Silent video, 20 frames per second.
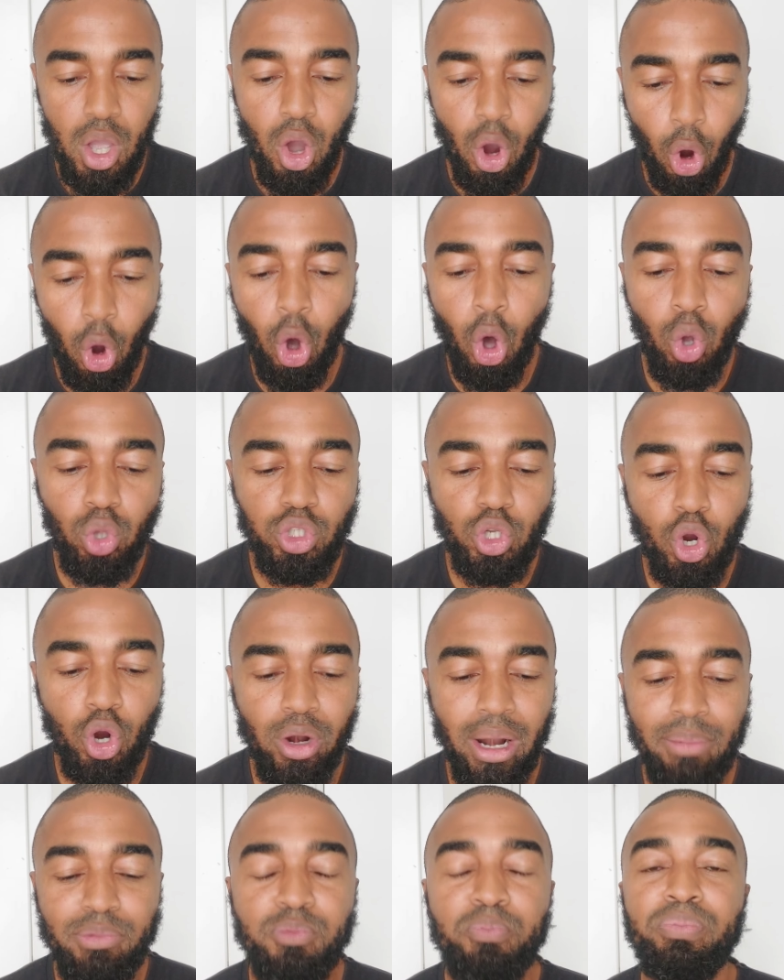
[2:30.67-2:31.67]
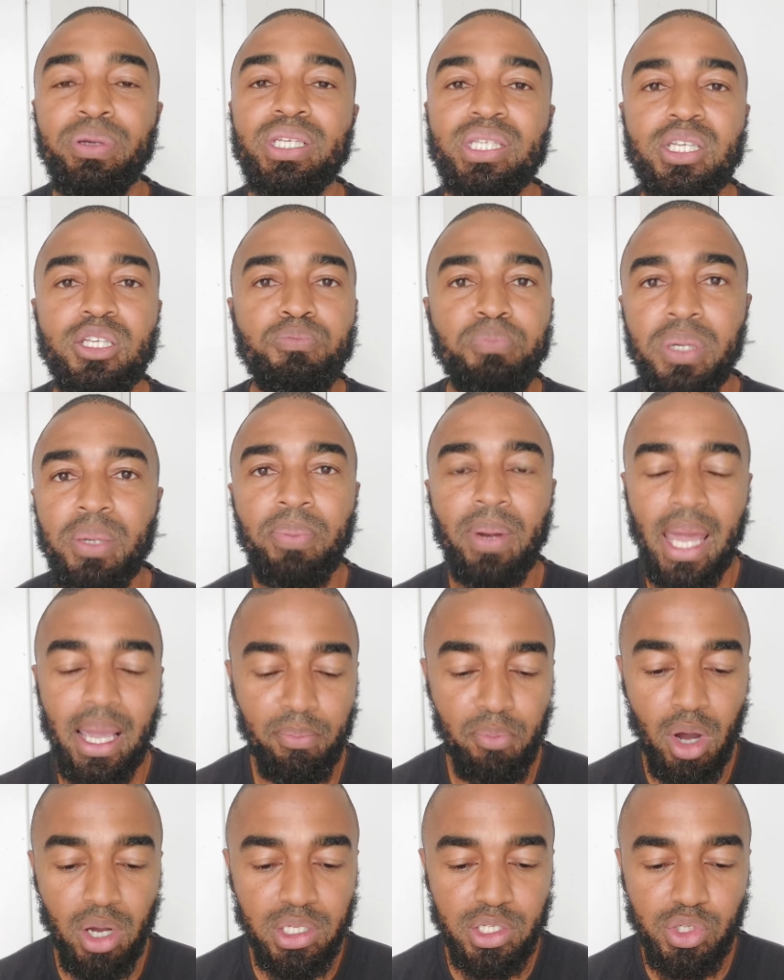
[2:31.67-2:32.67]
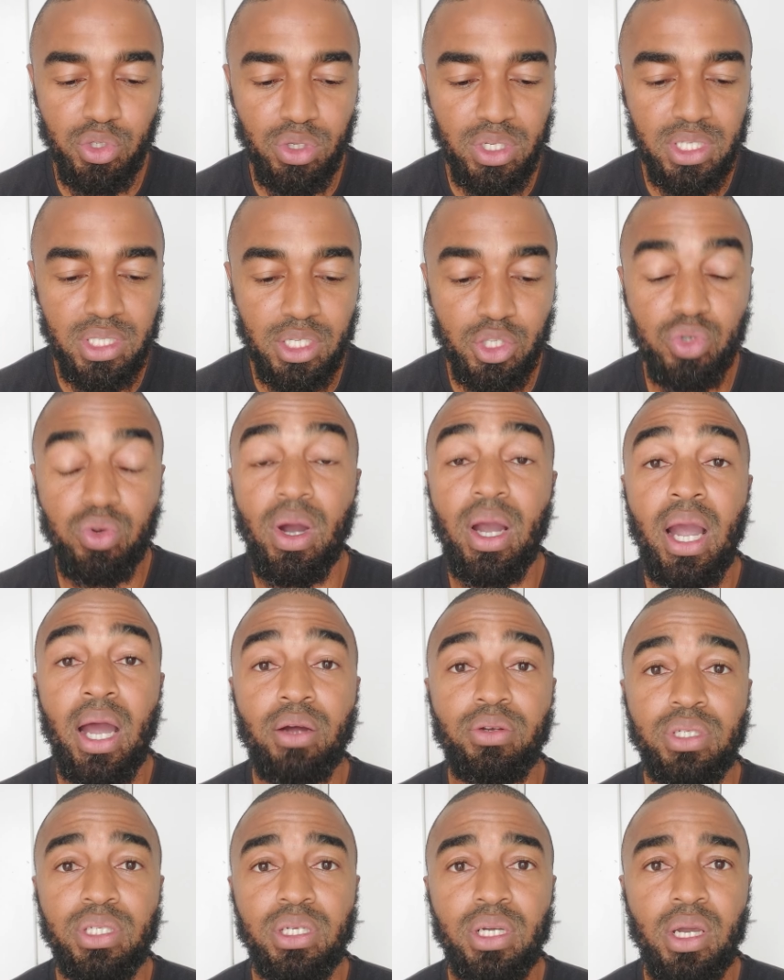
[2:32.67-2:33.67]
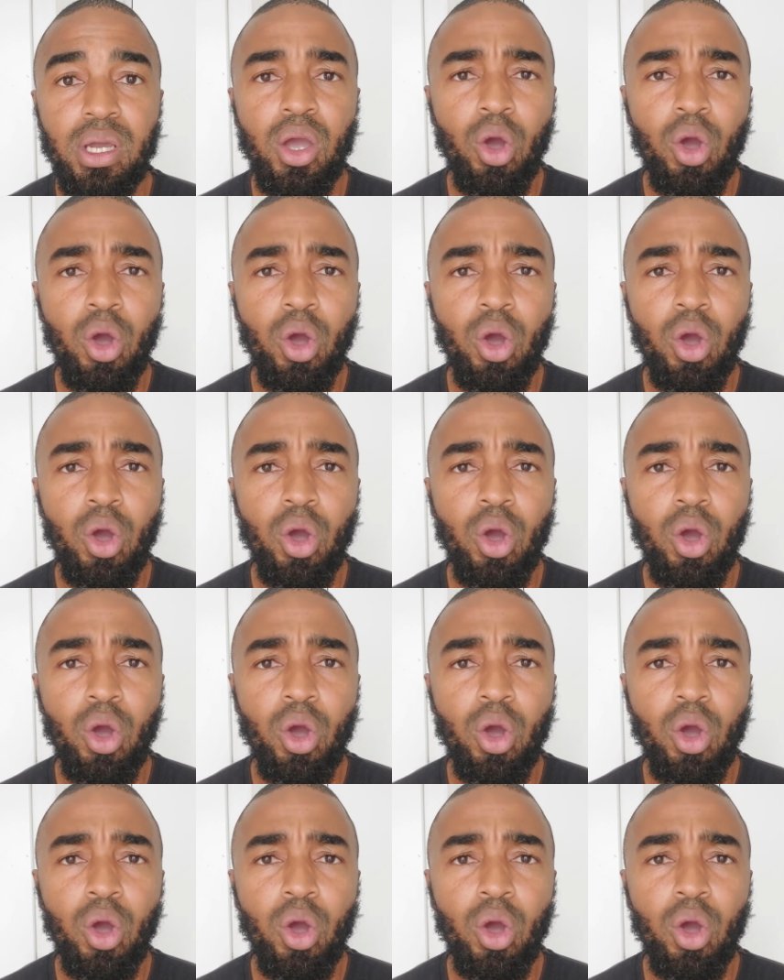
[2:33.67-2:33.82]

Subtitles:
or hold corrupt business people like Marcus Yuster to account